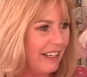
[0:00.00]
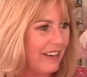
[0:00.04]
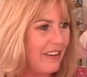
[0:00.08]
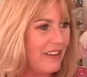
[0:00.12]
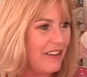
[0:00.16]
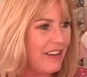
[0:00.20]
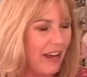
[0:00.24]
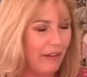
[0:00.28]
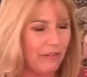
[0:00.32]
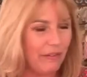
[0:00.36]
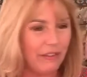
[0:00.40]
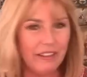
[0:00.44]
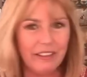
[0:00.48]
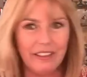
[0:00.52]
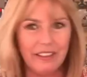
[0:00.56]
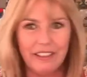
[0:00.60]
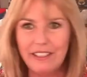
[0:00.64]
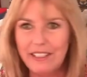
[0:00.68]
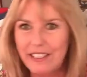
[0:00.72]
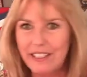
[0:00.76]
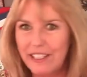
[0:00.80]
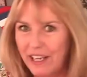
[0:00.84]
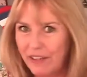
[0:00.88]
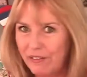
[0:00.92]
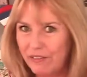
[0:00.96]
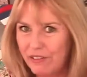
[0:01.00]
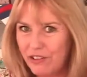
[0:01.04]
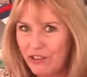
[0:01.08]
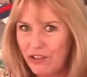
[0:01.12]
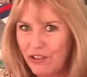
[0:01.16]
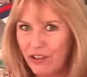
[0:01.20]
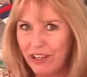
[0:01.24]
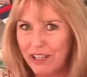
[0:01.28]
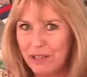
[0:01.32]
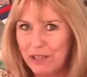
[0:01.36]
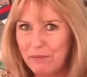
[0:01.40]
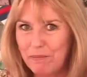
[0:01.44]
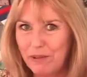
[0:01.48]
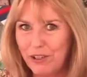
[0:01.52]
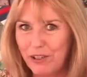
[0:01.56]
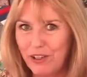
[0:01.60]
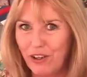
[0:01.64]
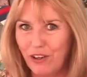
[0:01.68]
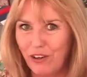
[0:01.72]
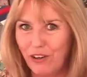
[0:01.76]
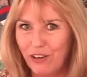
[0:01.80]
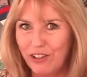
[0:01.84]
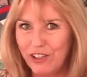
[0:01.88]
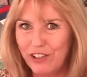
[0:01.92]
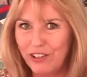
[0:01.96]
never, never tried
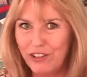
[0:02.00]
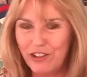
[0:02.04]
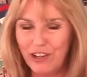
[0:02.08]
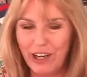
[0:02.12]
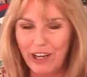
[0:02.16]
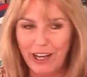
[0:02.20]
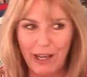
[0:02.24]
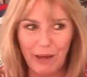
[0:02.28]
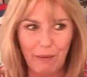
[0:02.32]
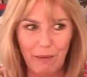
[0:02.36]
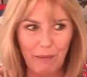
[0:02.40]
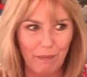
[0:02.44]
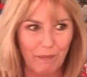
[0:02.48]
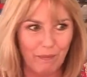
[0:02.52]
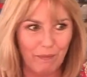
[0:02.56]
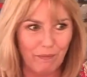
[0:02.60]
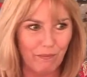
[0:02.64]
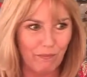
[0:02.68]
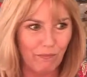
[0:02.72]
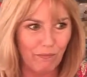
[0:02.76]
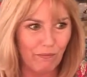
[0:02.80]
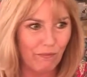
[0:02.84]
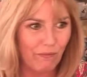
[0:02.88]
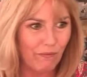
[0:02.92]
banana jam.